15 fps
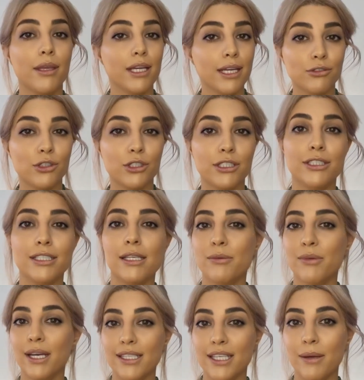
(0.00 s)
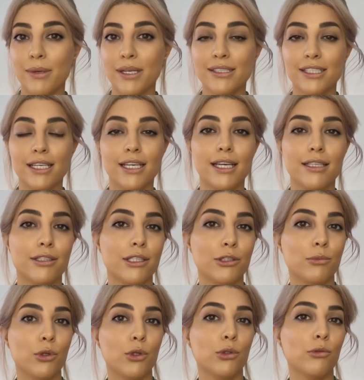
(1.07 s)
As you can see right now, my skin has this
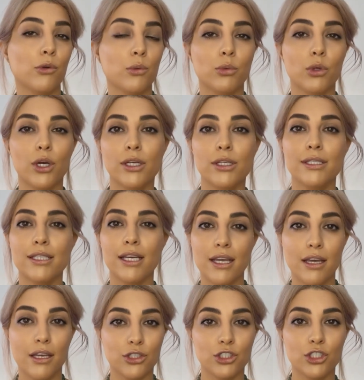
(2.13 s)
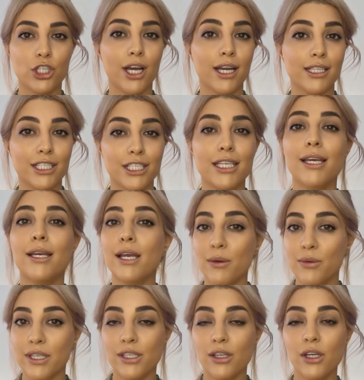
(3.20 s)
beautiful bronzed, shiny,
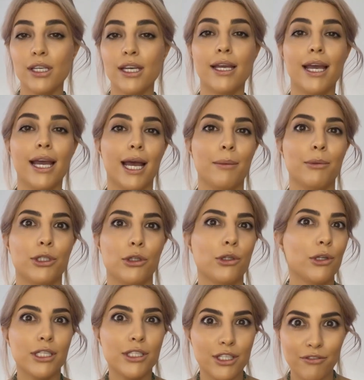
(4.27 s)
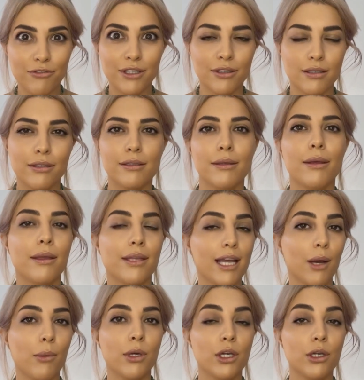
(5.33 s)
glowy look, and I absolutely love it.
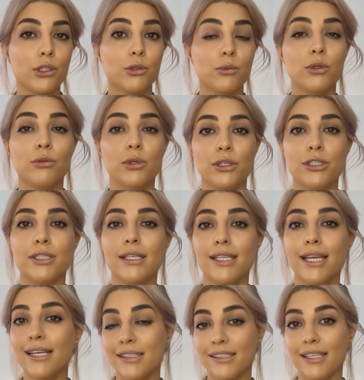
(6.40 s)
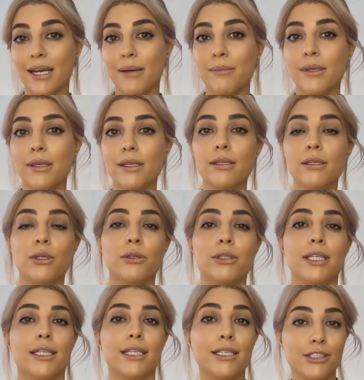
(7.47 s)
Now we're going to move on to the next step,
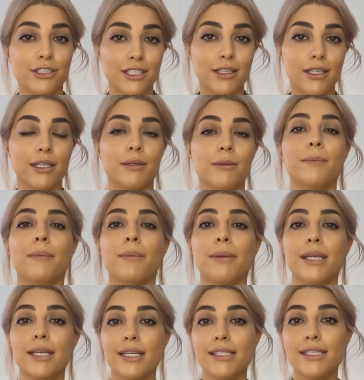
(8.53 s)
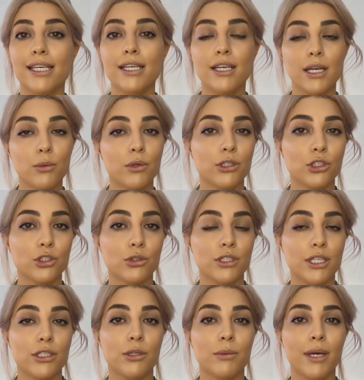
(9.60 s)
using concealer. The concealer I want to use
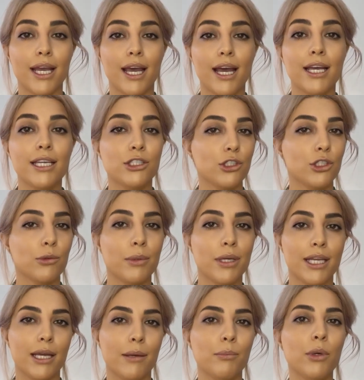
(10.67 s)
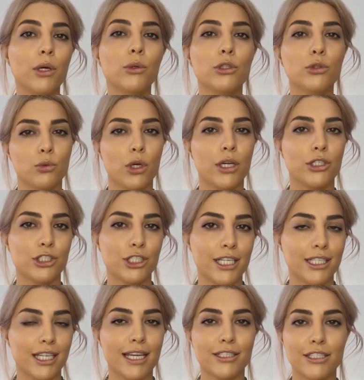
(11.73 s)
under my eyes should be at most 1
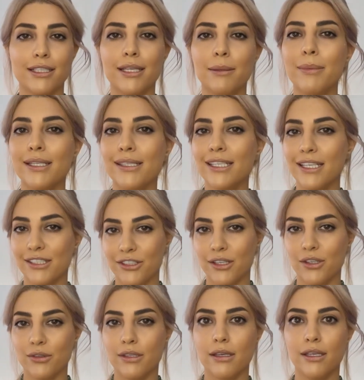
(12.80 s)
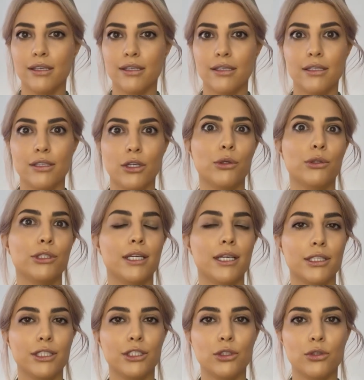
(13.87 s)
shade lighter than my skin tone. Don't
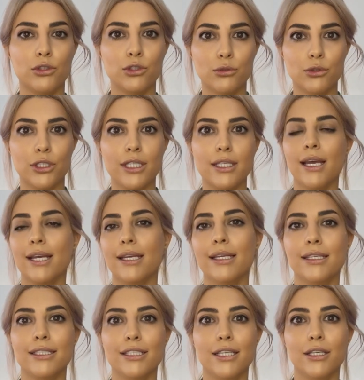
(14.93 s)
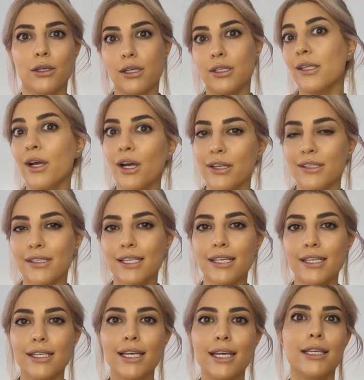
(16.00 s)
suddenly use a really light concealer on dark
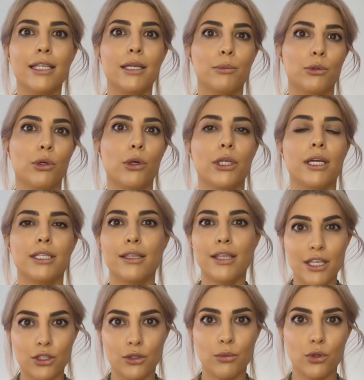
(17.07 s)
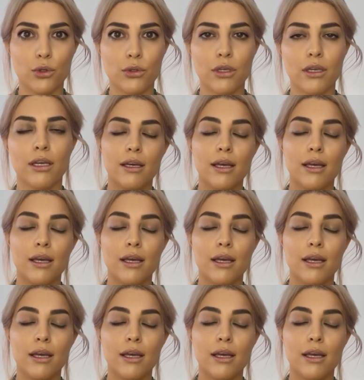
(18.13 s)
skin and end up looking terrible.